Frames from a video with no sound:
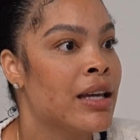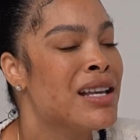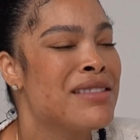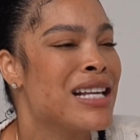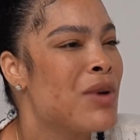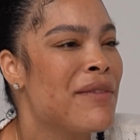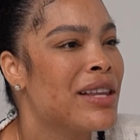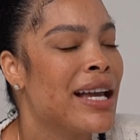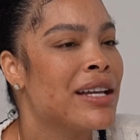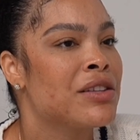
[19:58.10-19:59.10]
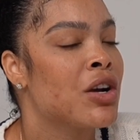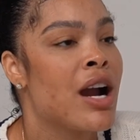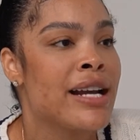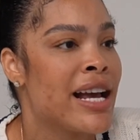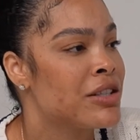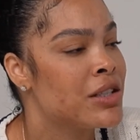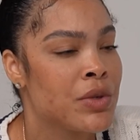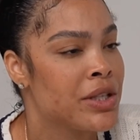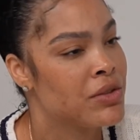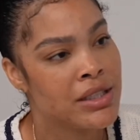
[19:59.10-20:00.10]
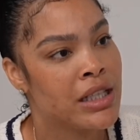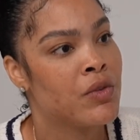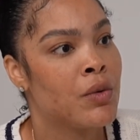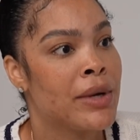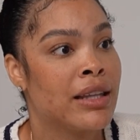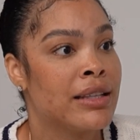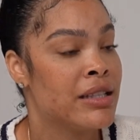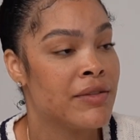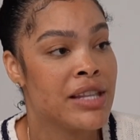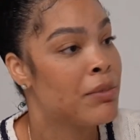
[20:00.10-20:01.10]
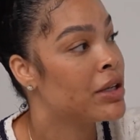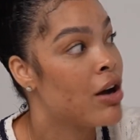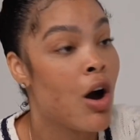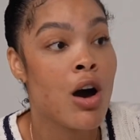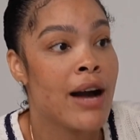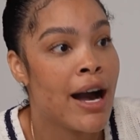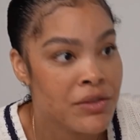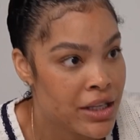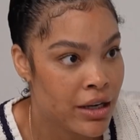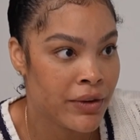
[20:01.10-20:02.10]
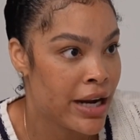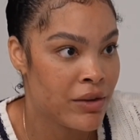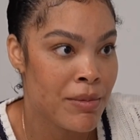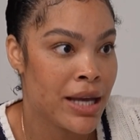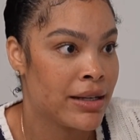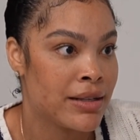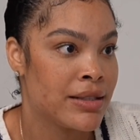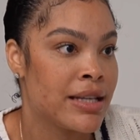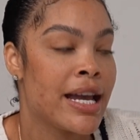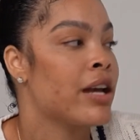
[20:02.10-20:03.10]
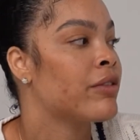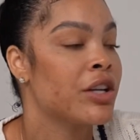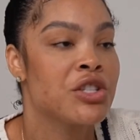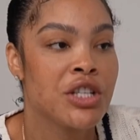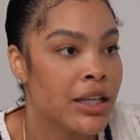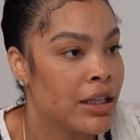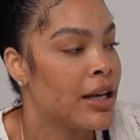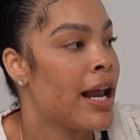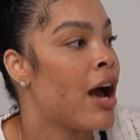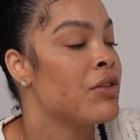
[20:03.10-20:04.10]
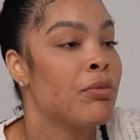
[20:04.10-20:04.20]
that's why I feel like the Kardashians were so successful in reality TV. They put it all out there for everybody to see. Every cheating, the